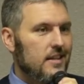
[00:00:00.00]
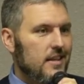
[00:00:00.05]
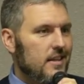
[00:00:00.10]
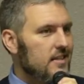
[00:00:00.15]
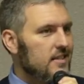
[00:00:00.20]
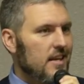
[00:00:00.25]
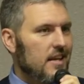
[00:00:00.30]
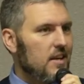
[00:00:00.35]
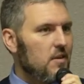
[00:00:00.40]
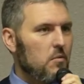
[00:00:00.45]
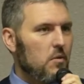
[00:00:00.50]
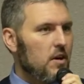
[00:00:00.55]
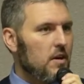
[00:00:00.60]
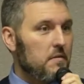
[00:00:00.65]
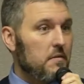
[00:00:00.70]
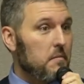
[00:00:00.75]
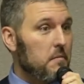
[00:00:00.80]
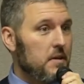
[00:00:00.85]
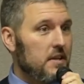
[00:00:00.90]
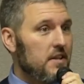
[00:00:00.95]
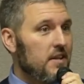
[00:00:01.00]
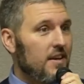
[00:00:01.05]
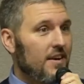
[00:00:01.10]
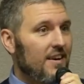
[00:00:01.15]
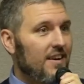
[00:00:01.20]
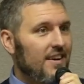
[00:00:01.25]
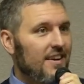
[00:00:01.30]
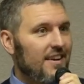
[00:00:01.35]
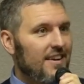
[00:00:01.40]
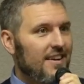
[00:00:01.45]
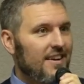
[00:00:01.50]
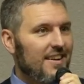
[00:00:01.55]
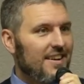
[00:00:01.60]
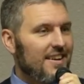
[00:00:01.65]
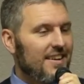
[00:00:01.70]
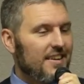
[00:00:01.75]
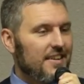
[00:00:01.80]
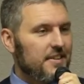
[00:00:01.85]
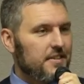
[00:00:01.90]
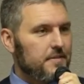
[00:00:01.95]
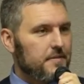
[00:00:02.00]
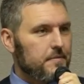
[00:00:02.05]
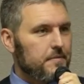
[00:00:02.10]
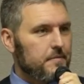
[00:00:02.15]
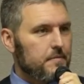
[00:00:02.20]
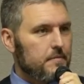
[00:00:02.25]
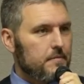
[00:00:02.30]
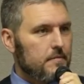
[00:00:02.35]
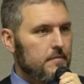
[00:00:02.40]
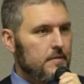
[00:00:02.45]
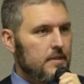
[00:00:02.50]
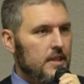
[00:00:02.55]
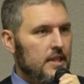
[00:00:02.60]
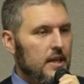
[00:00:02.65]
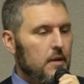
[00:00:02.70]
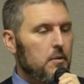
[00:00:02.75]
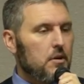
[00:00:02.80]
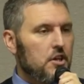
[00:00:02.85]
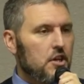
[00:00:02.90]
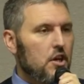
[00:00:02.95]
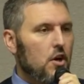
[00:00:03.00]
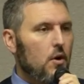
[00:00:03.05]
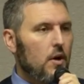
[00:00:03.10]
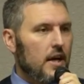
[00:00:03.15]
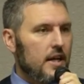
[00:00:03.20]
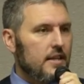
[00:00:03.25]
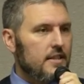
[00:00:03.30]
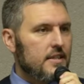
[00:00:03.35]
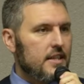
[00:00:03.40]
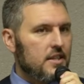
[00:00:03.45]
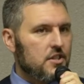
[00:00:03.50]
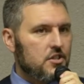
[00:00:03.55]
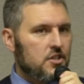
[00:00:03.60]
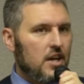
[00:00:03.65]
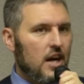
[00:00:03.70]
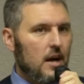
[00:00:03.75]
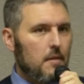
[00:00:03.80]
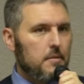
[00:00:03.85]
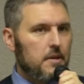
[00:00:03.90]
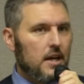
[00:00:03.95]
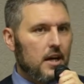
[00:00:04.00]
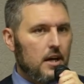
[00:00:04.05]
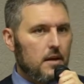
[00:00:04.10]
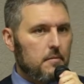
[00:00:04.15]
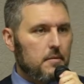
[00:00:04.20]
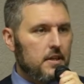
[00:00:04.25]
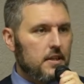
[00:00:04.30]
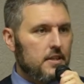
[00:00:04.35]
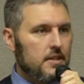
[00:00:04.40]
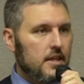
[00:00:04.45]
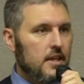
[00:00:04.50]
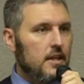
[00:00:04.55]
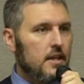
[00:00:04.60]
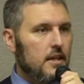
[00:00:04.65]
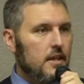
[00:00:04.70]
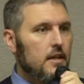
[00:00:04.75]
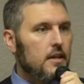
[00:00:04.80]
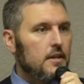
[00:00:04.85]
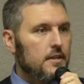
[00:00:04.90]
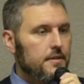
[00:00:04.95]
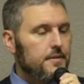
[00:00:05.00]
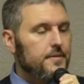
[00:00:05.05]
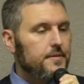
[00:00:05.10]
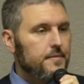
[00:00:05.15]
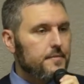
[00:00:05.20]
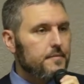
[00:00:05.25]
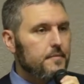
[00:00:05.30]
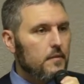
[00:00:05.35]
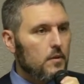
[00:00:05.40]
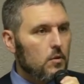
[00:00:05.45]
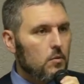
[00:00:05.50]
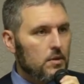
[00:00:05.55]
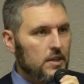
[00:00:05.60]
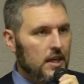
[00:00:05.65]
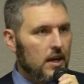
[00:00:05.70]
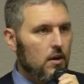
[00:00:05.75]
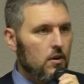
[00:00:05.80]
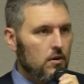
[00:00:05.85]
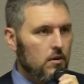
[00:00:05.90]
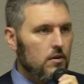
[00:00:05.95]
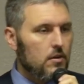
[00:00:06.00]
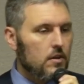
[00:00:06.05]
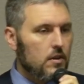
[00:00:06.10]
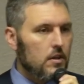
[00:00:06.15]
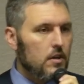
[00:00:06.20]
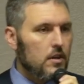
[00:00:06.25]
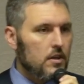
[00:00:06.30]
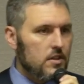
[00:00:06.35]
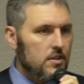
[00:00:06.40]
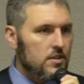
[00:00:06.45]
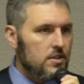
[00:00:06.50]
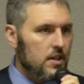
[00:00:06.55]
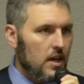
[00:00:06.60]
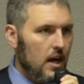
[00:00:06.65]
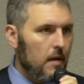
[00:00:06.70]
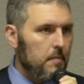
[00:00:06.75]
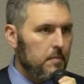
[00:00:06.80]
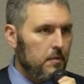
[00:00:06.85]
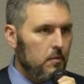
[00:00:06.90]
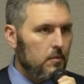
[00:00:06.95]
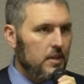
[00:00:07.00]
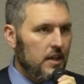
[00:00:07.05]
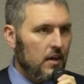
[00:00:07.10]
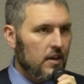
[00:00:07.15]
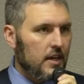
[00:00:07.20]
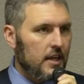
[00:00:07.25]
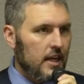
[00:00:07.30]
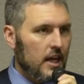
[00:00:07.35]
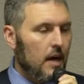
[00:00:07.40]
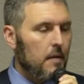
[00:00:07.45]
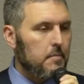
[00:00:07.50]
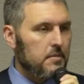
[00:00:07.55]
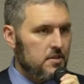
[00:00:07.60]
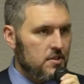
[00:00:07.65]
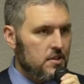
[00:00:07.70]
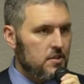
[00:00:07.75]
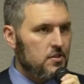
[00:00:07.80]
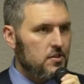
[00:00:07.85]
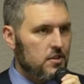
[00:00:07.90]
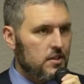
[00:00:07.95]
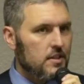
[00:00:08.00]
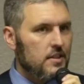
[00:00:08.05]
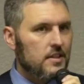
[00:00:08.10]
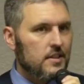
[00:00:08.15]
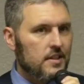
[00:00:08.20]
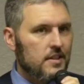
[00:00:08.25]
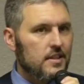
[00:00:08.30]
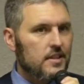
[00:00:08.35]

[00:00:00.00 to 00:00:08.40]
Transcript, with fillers: Because they didn't want him to be there. They wanted to go ahead and teach Tommy how to be Tina without stop it, without any opposition.